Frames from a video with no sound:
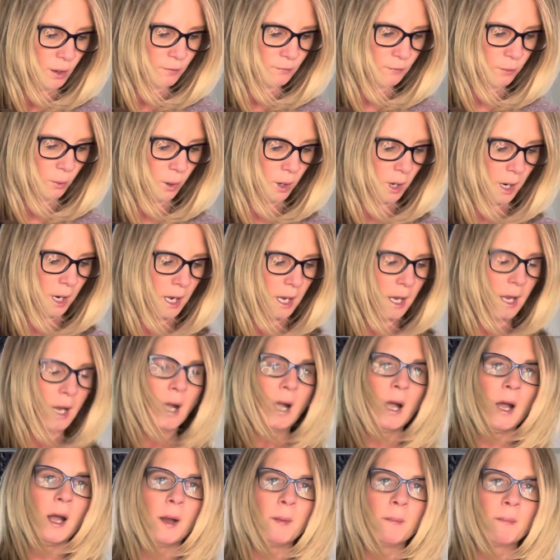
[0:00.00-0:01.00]
for
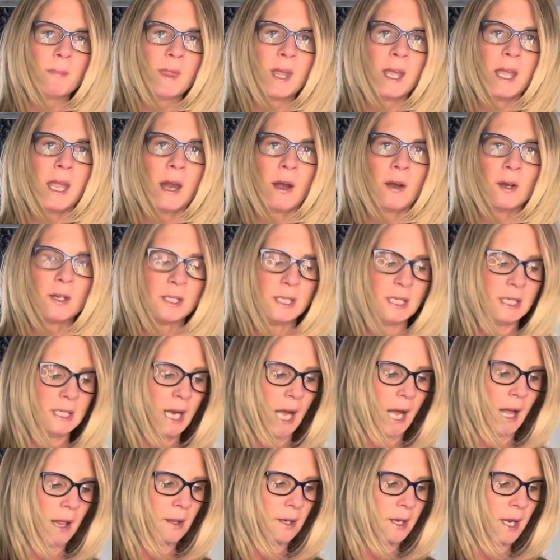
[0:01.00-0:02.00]
um, the guaranteed
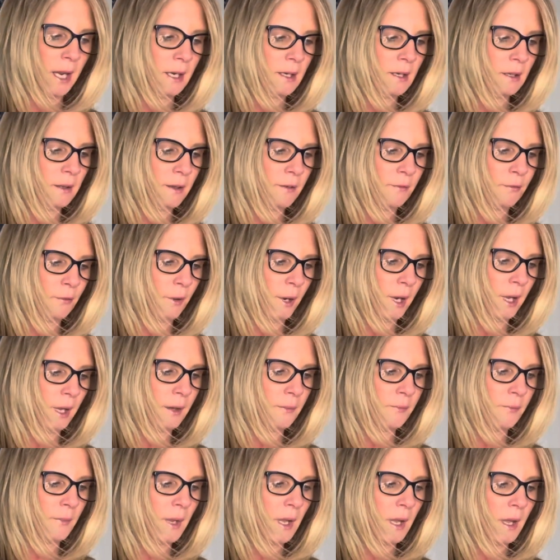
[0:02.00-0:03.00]
holiday delivery
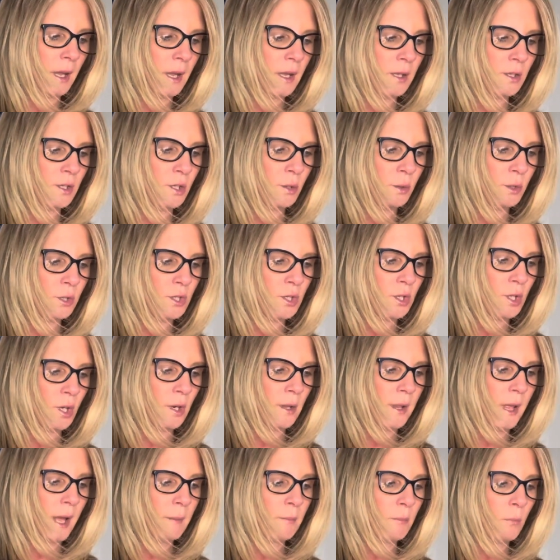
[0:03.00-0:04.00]
and to
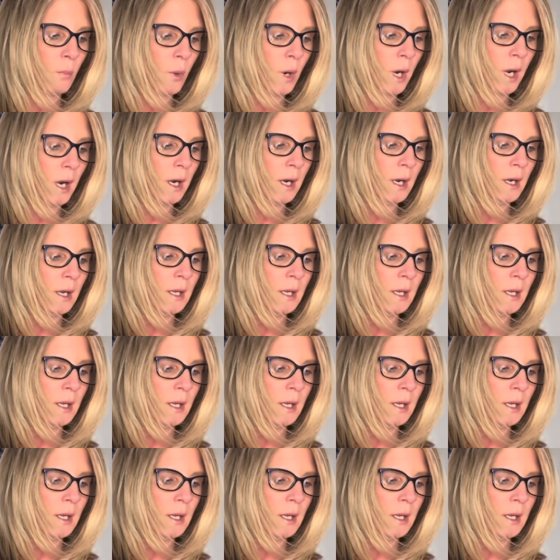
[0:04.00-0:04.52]
ensure that more